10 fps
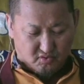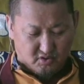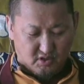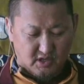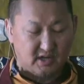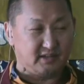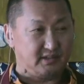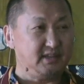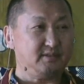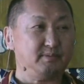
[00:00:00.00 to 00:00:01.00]
Yeah,
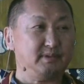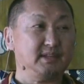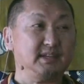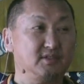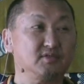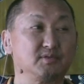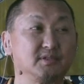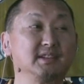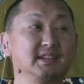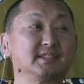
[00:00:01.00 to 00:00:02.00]
then we need
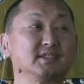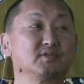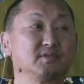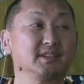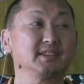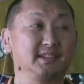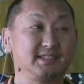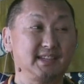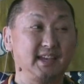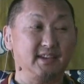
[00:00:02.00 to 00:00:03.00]
to listen to the
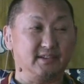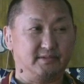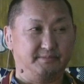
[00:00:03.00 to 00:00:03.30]
dissayer.